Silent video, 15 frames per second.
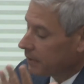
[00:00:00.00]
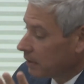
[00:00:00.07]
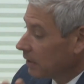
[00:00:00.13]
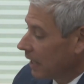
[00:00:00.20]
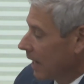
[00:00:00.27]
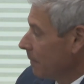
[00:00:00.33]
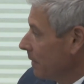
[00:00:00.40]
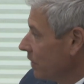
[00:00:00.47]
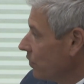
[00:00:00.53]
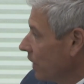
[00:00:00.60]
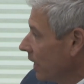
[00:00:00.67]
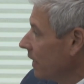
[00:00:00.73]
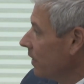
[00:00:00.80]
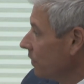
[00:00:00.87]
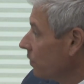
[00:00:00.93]
climate
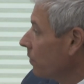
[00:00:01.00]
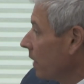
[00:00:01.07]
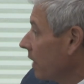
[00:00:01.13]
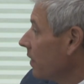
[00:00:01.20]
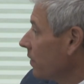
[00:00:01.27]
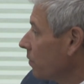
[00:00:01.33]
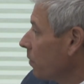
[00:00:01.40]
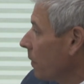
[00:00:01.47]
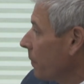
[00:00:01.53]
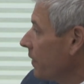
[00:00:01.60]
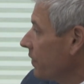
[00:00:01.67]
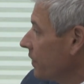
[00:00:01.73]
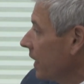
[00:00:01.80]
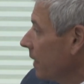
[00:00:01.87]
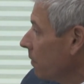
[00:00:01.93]
change, right? It's what we
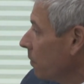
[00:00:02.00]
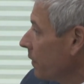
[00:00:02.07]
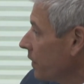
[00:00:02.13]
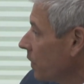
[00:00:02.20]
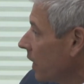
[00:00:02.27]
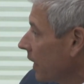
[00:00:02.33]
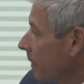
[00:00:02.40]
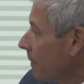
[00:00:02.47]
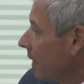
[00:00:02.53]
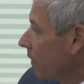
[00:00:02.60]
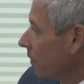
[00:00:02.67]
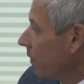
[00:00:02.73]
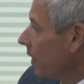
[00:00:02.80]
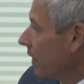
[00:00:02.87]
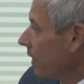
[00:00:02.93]
see when we talk
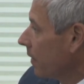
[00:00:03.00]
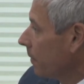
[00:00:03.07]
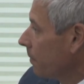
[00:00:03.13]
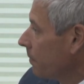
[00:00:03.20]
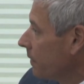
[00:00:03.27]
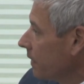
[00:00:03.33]
about, you know,